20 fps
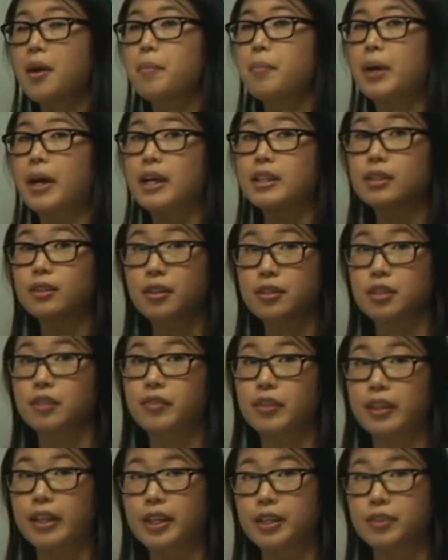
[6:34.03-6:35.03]
but has lots of
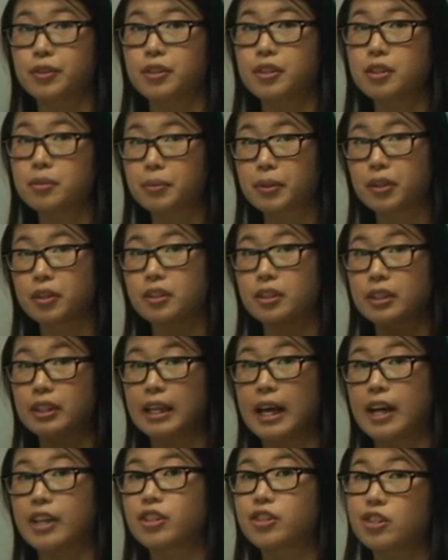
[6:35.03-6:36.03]
electrons because it's
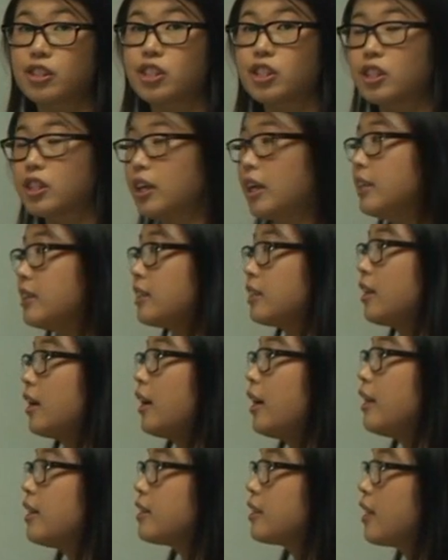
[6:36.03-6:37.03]
larger in, in
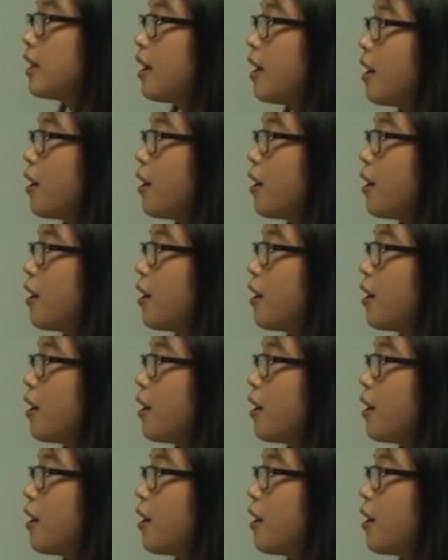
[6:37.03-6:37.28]
size.